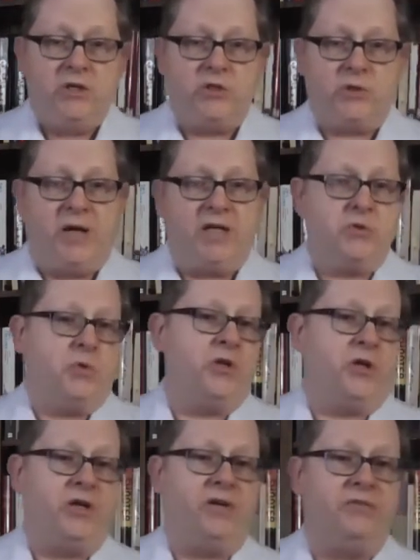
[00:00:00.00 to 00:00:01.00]
So as with
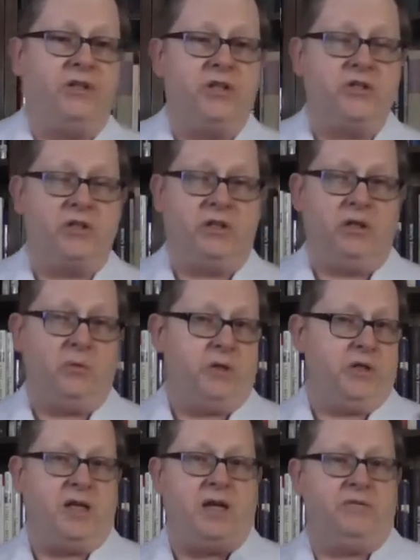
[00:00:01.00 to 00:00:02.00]
our definition that
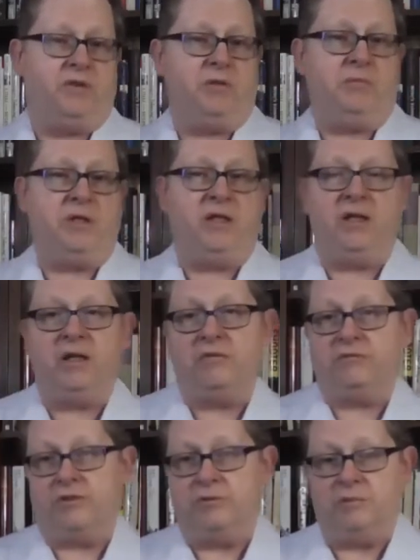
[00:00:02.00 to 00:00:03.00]
we gave at the beginning
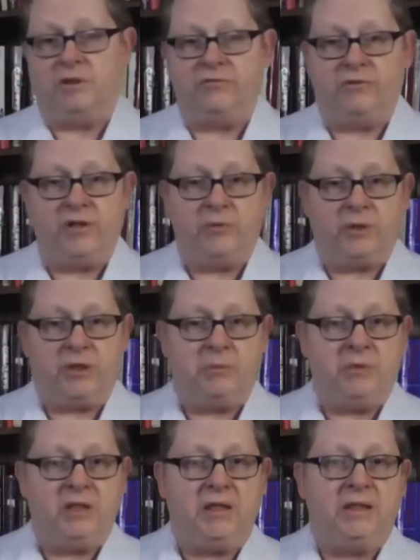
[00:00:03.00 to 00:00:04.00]
from our friend
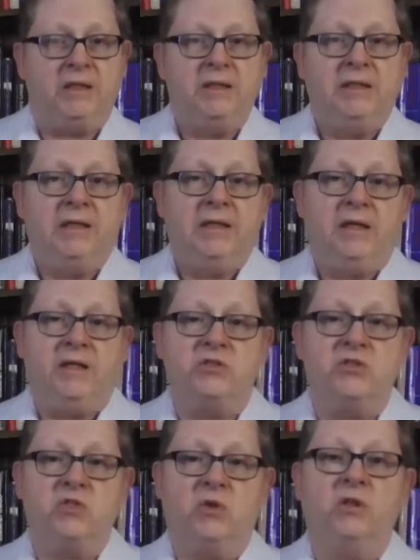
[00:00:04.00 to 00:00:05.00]
Wikipedia, it's
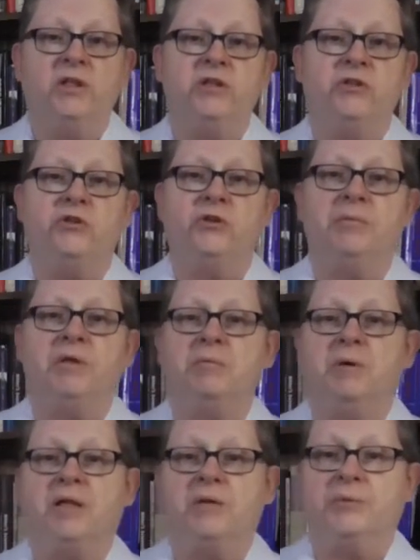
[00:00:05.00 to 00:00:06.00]
solely determined
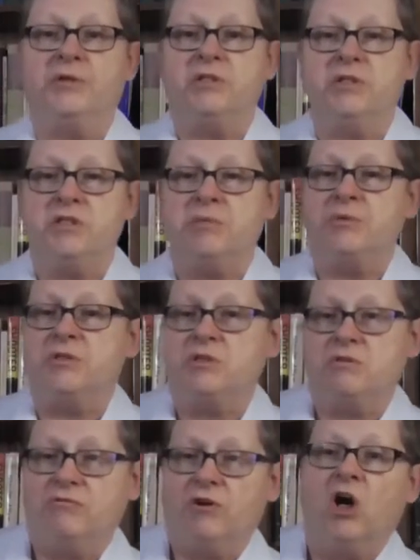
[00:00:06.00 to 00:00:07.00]
by the participants
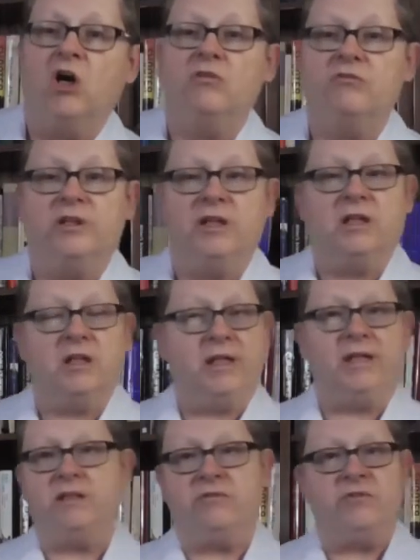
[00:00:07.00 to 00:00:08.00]
involved in the
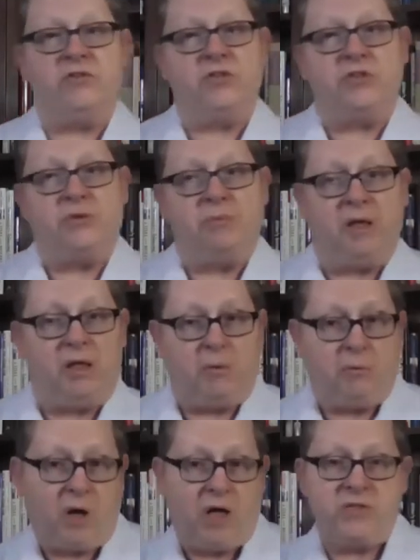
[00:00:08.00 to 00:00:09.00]
collective decision-making
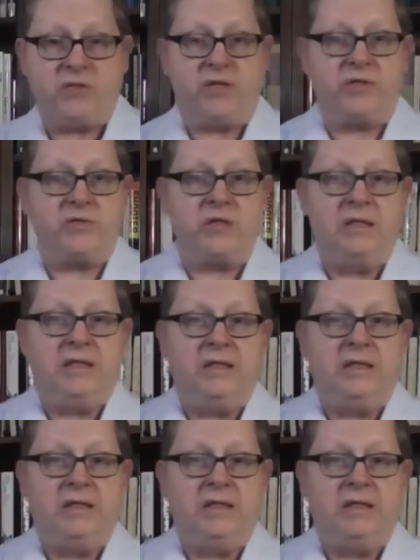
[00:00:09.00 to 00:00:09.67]
process.